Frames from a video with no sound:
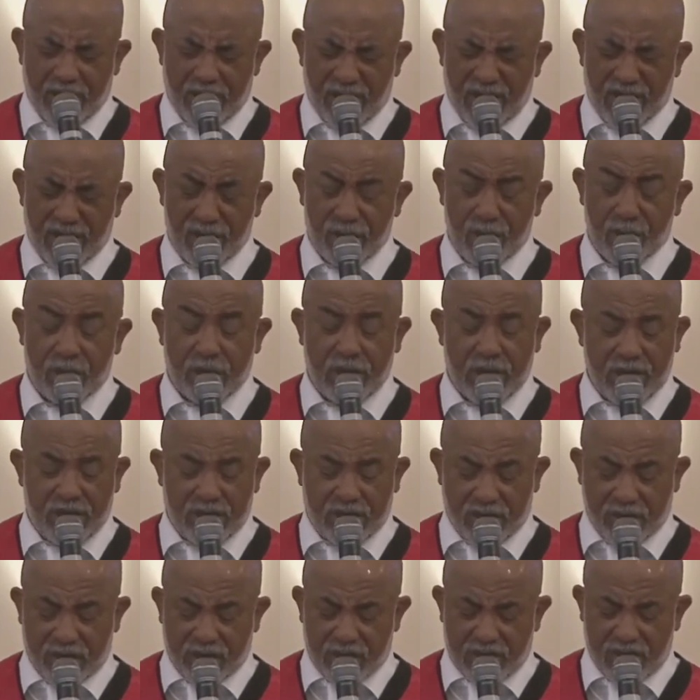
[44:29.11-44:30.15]
In
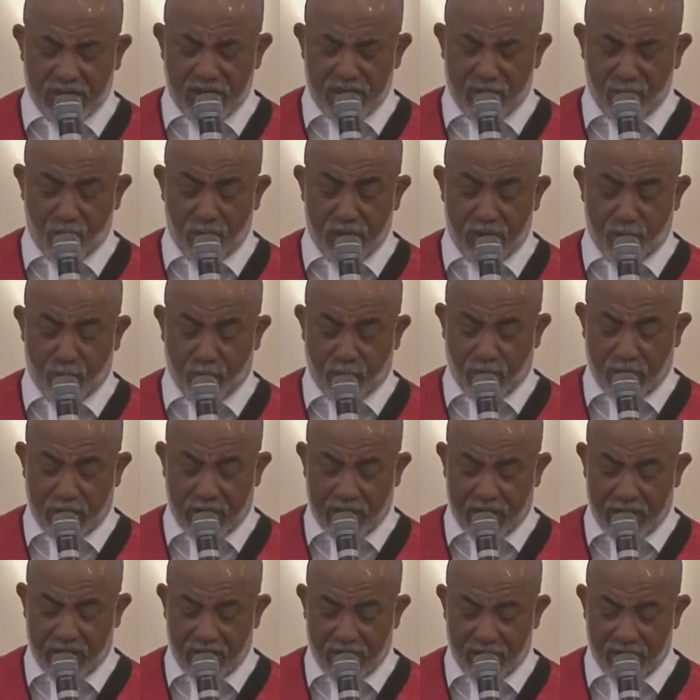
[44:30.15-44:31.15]
Jesus' name we pray.